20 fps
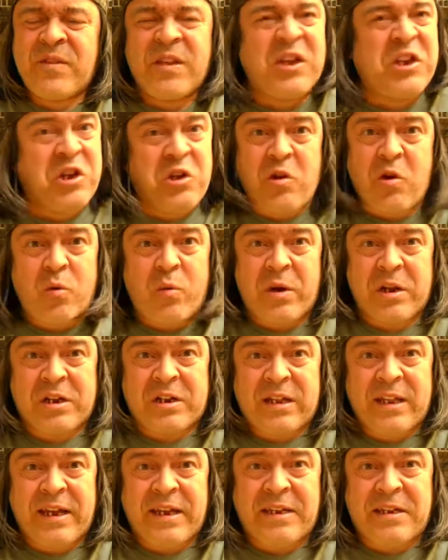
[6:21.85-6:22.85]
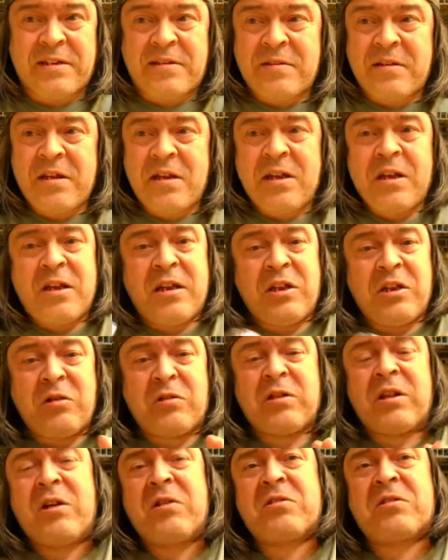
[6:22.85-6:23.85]
You don't want to clean it. You
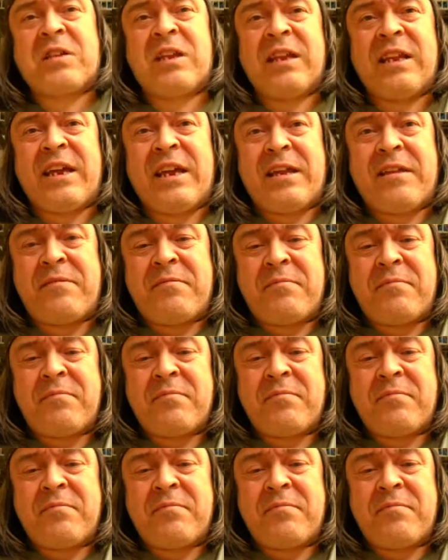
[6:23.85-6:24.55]
close the lid,